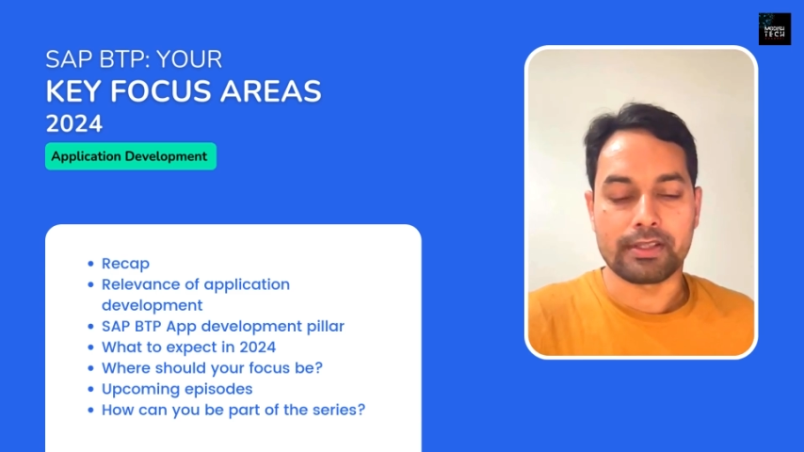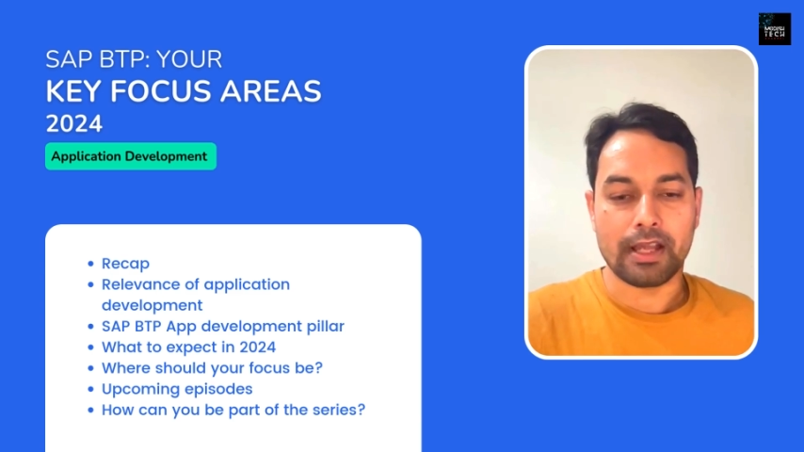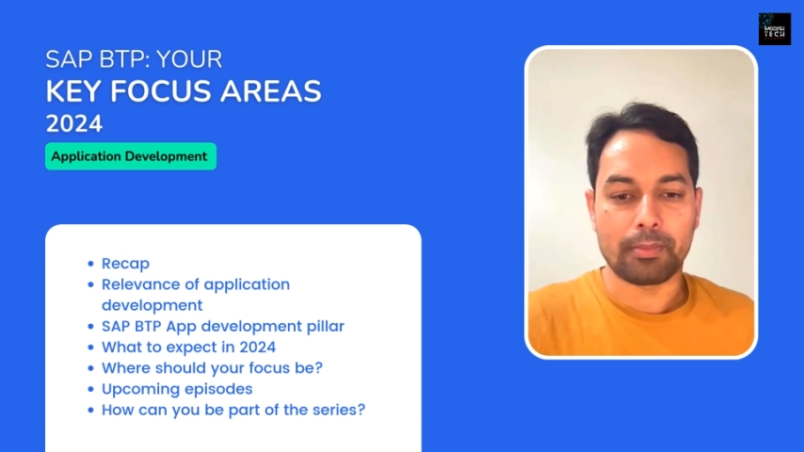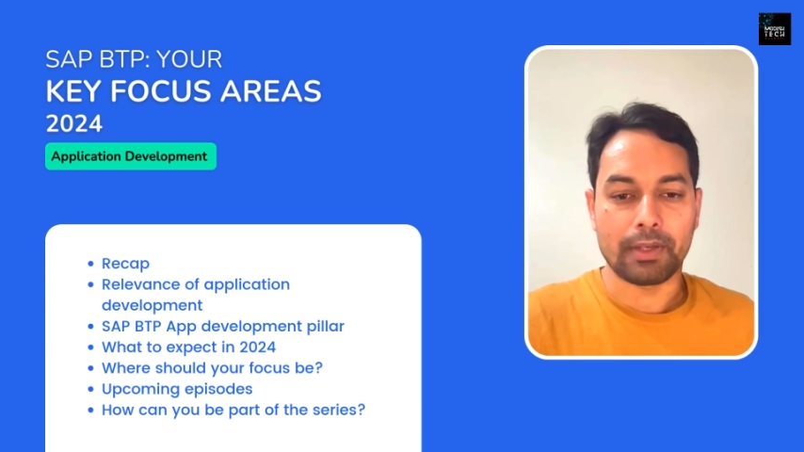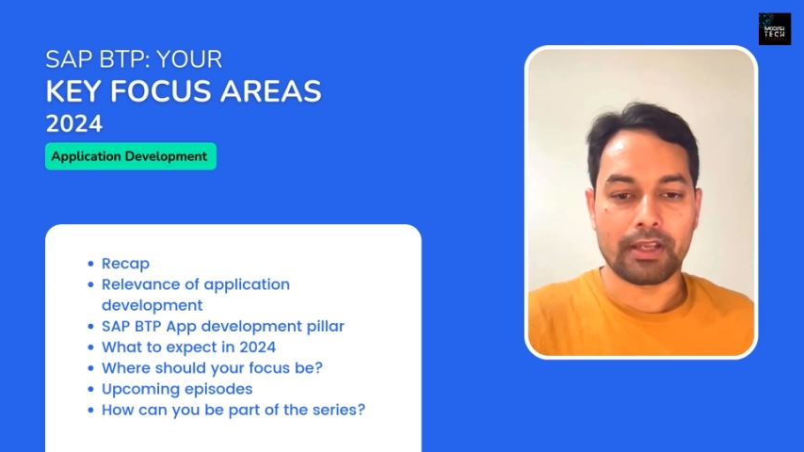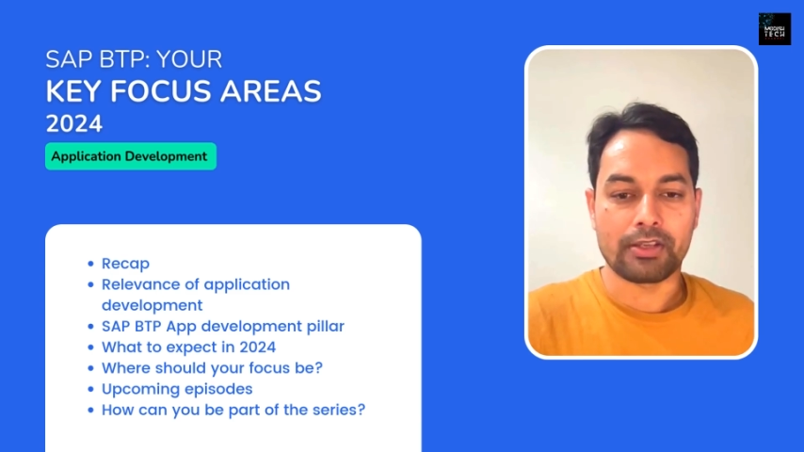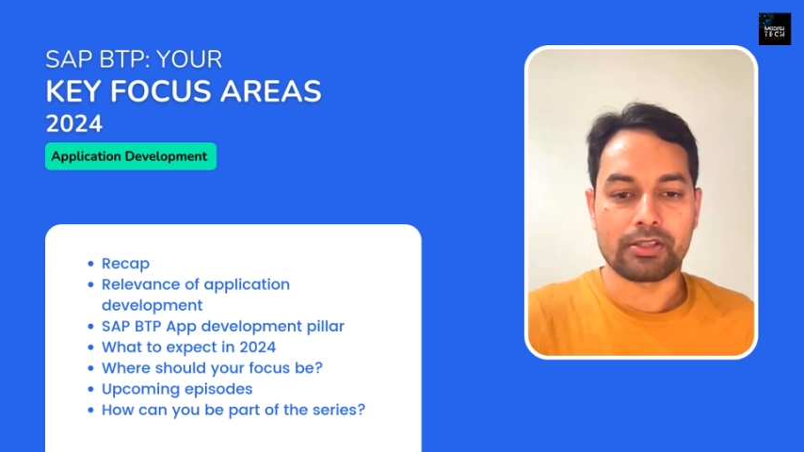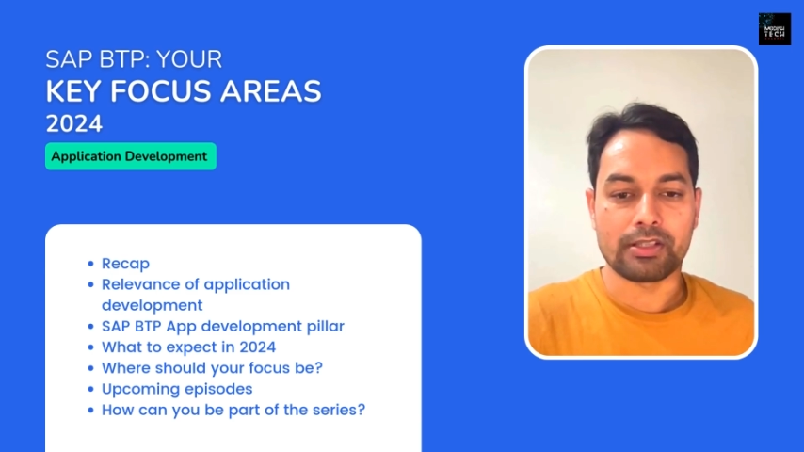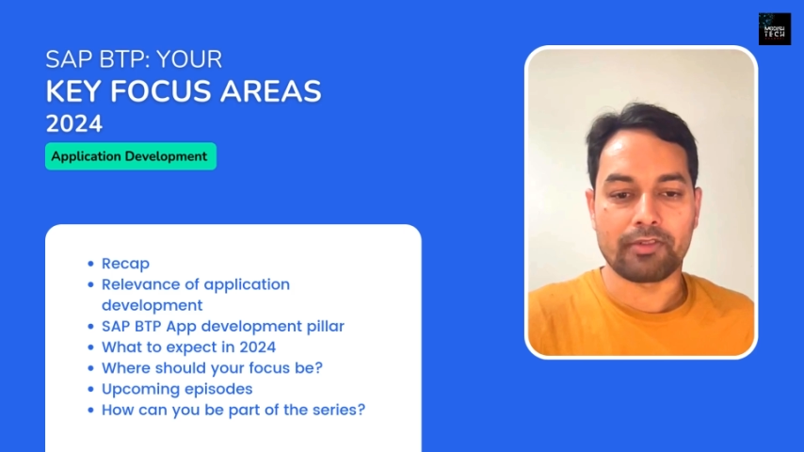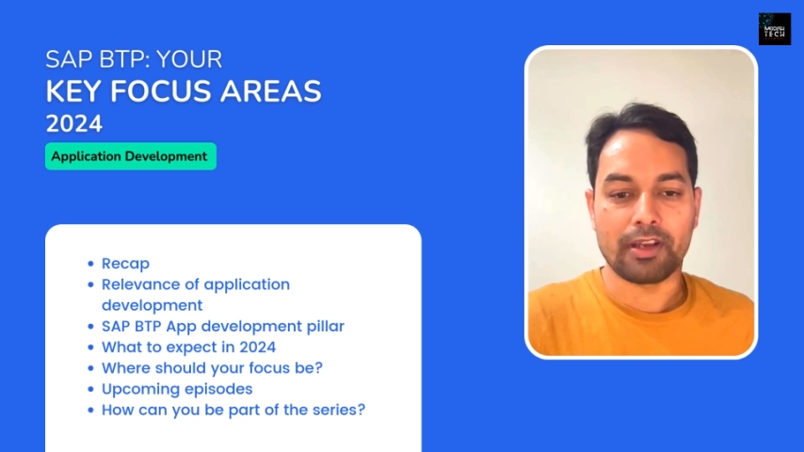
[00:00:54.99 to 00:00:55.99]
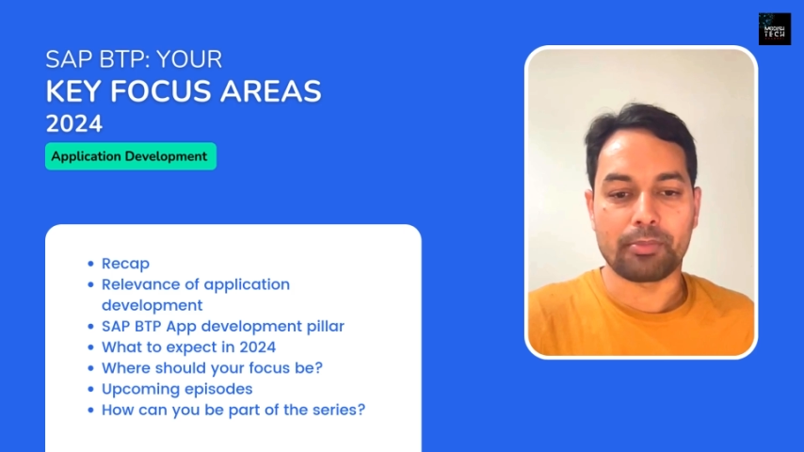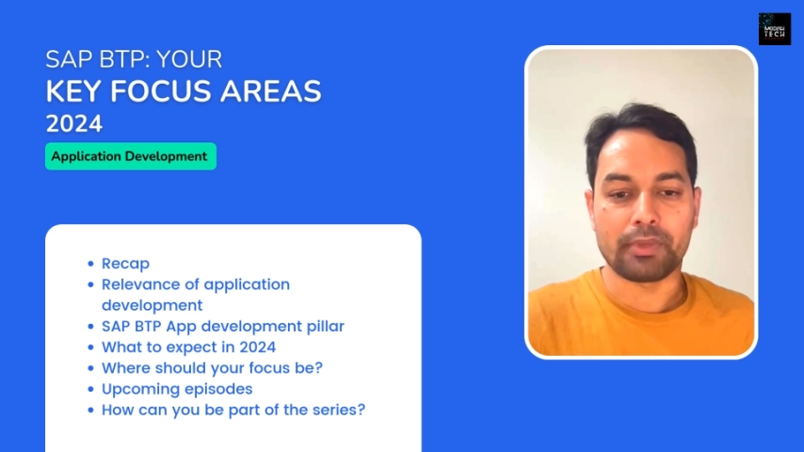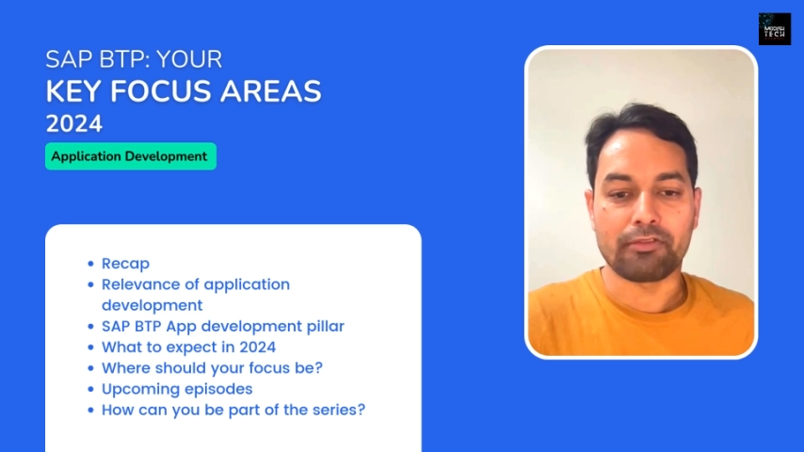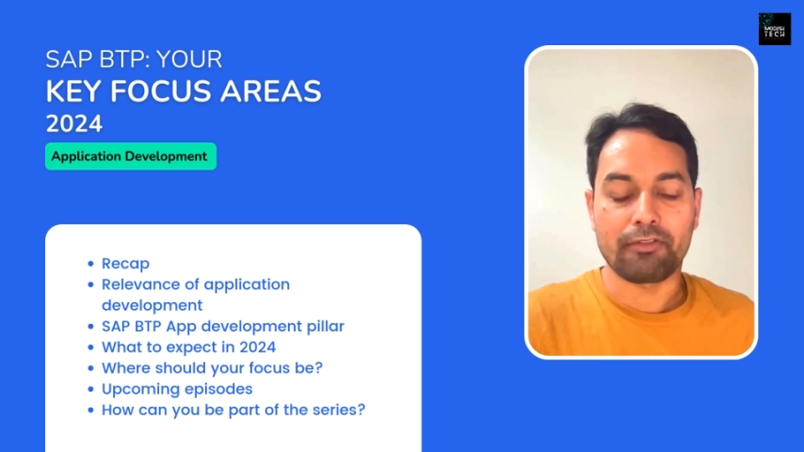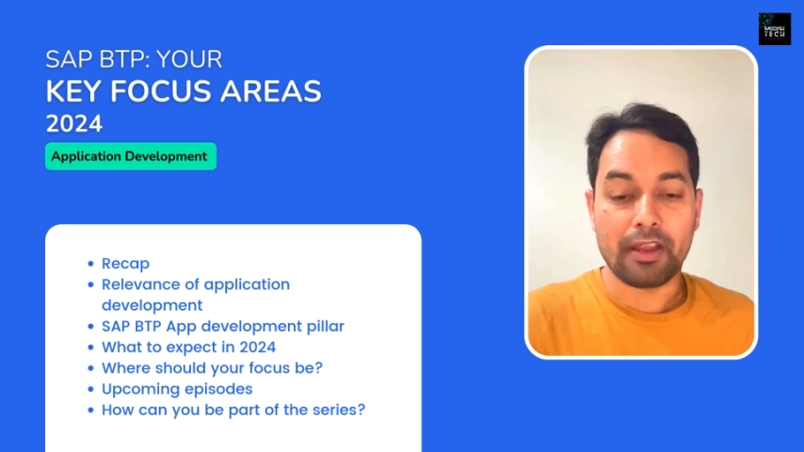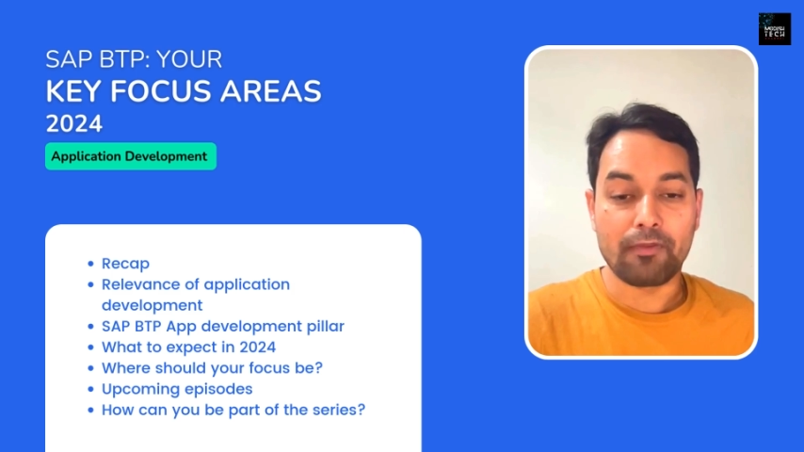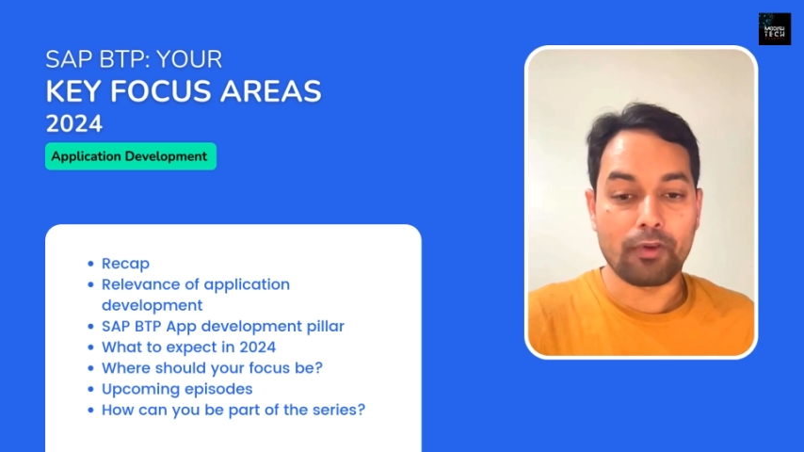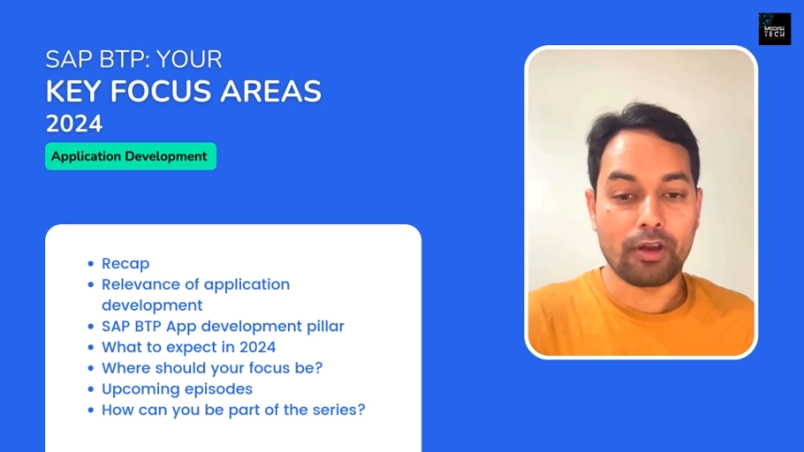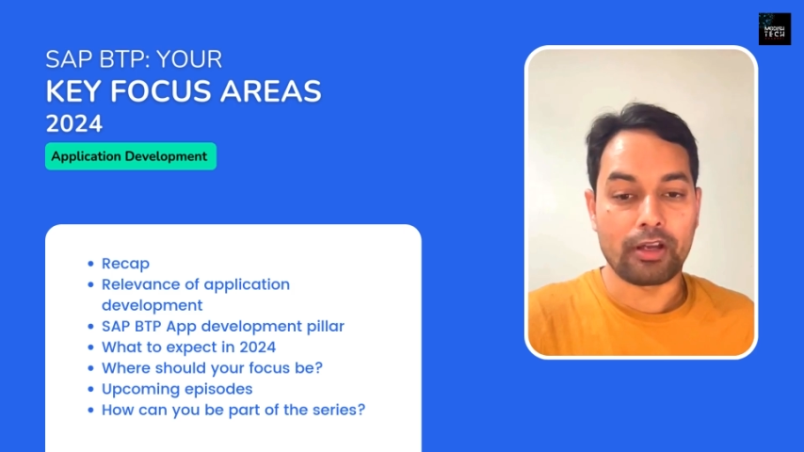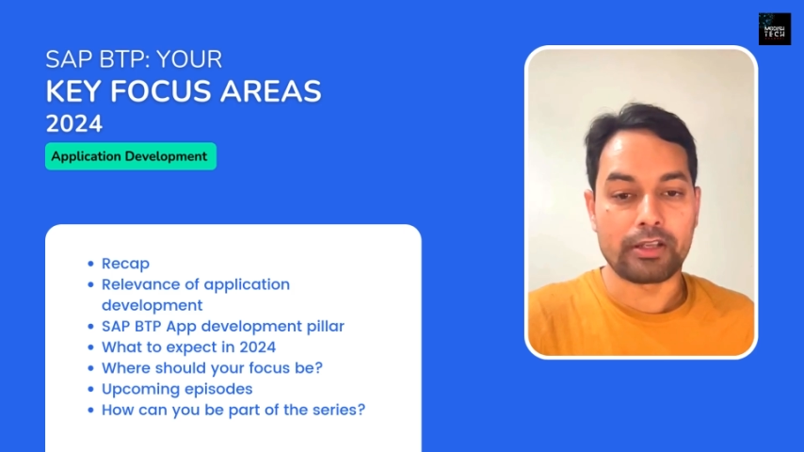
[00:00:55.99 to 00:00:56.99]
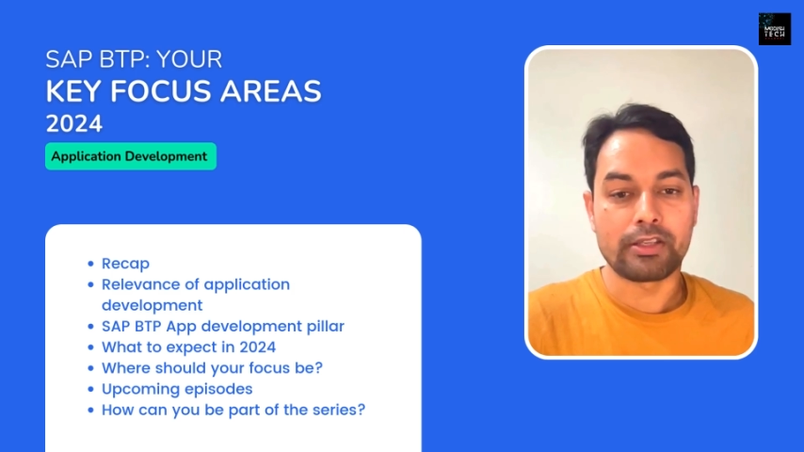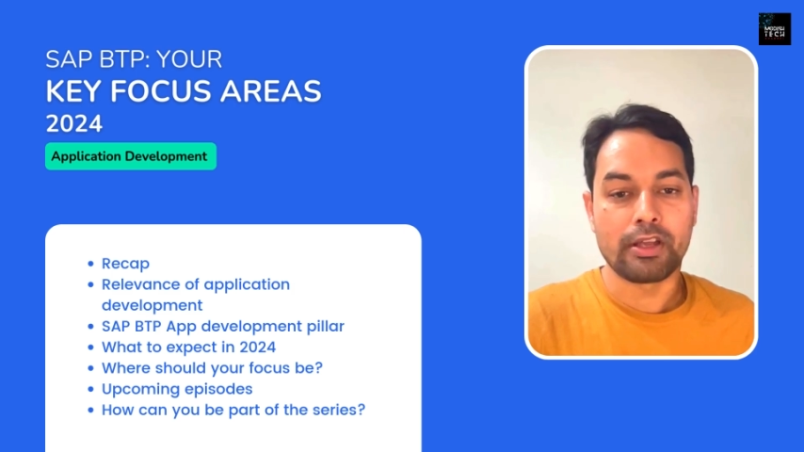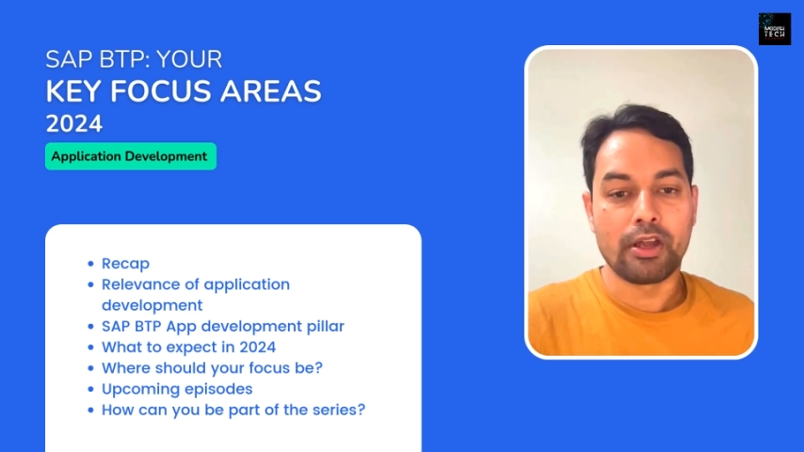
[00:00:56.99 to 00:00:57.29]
application development frameworks,